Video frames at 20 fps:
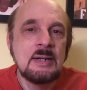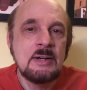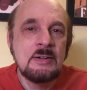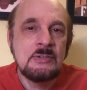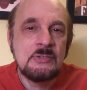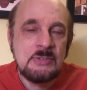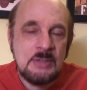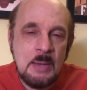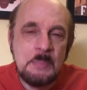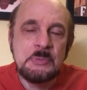
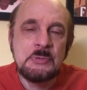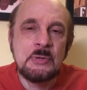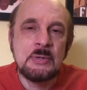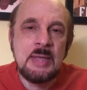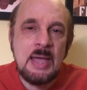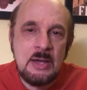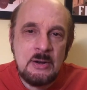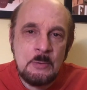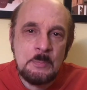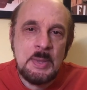steps on
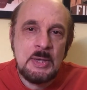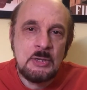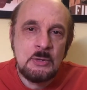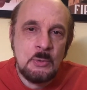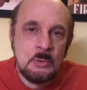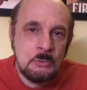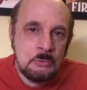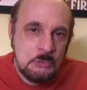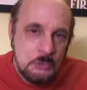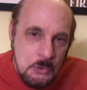how to make your
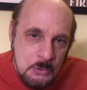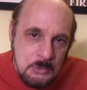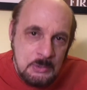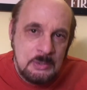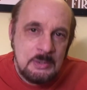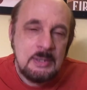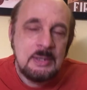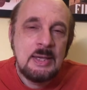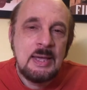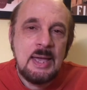own
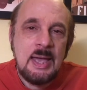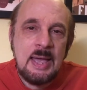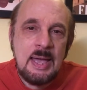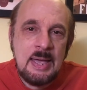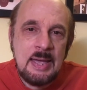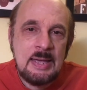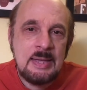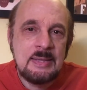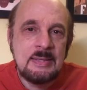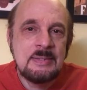journal,
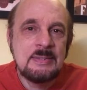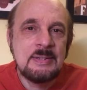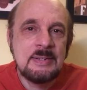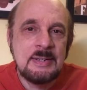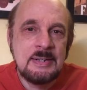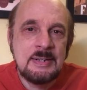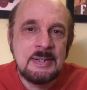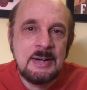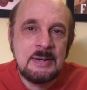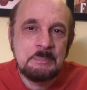and
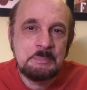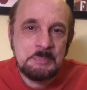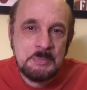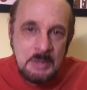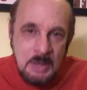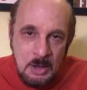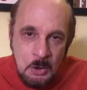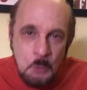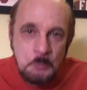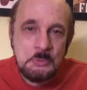
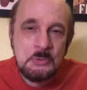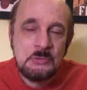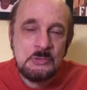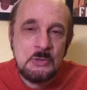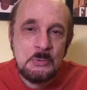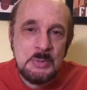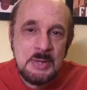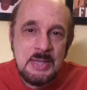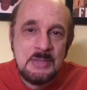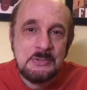I hope to see
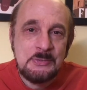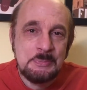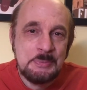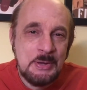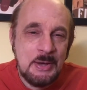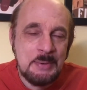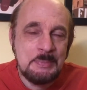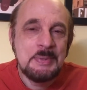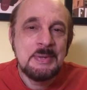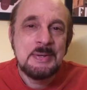you again
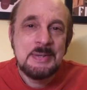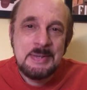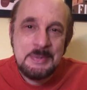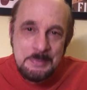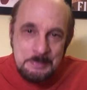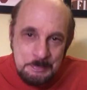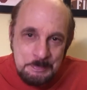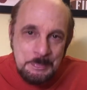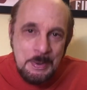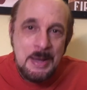sometime.
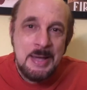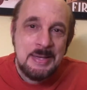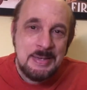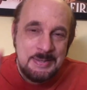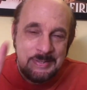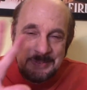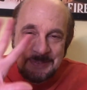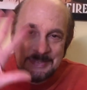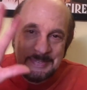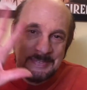Bye.
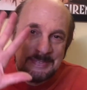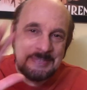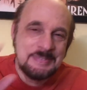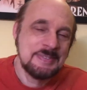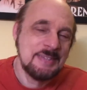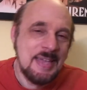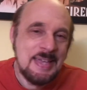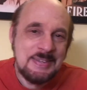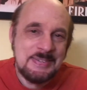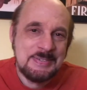
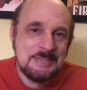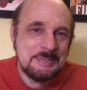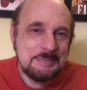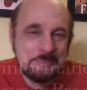Thanks.